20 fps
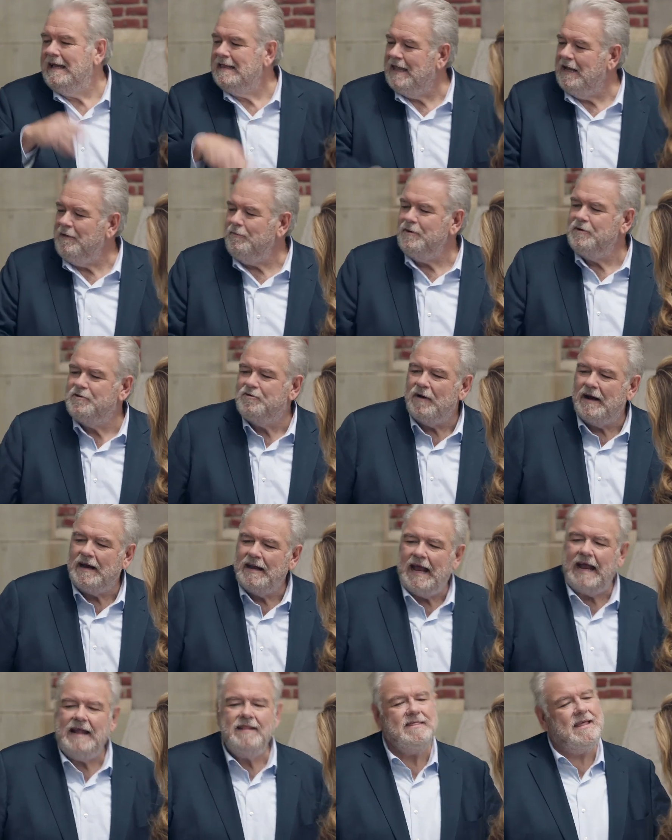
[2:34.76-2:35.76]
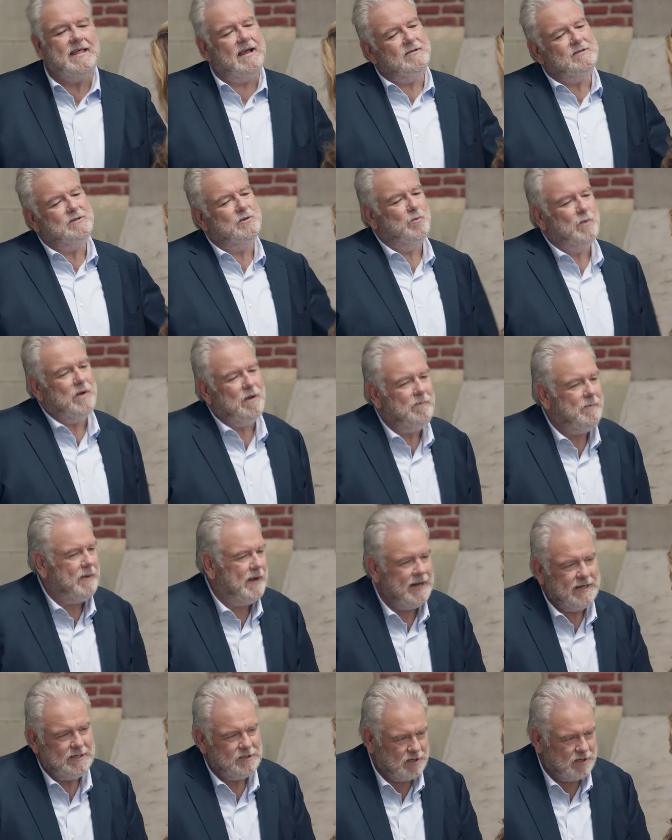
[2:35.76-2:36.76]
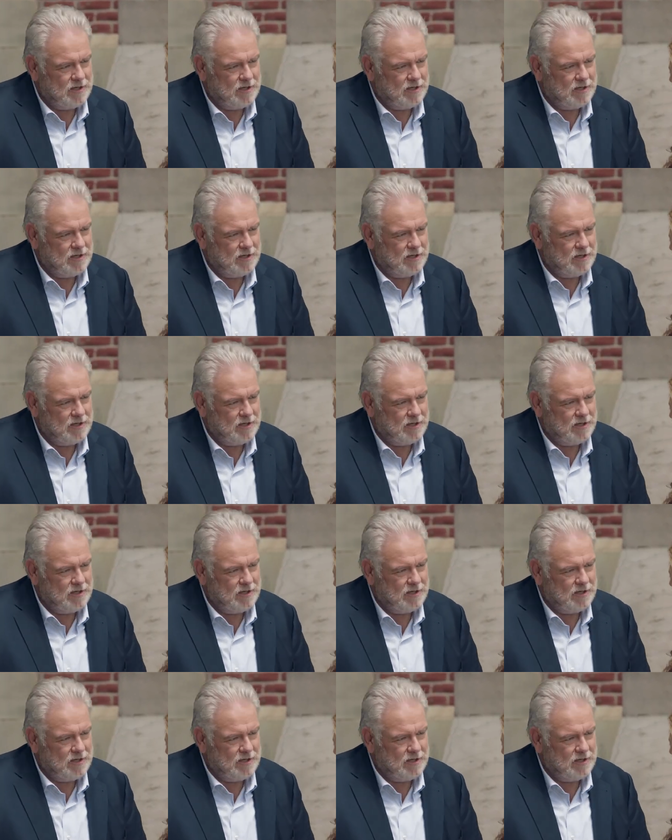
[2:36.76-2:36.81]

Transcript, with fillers: they would trade eight thousand well-paying